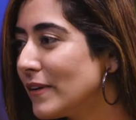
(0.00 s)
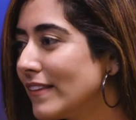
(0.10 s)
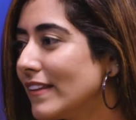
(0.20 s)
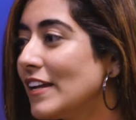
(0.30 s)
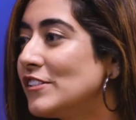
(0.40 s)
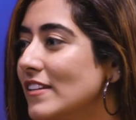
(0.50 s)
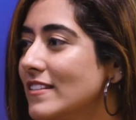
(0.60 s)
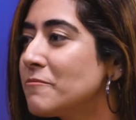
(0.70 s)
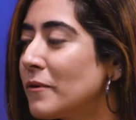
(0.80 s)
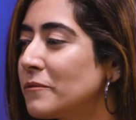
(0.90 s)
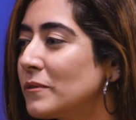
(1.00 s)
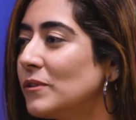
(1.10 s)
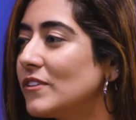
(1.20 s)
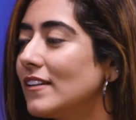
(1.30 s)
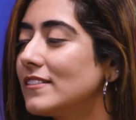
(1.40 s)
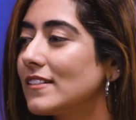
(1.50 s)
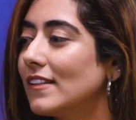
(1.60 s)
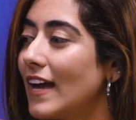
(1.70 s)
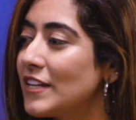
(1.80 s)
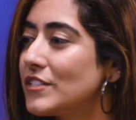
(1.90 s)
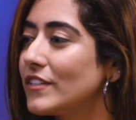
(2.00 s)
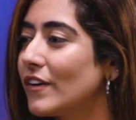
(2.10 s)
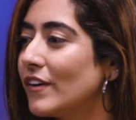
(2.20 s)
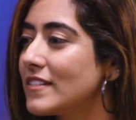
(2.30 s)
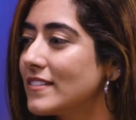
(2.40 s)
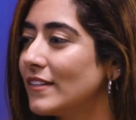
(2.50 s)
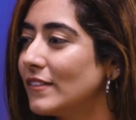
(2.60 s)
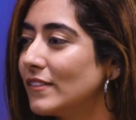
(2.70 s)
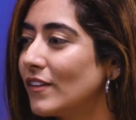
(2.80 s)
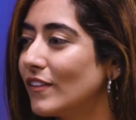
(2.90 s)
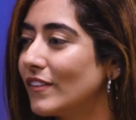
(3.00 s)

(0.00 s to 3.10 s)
And then I just worked with Gulraj last year on a single called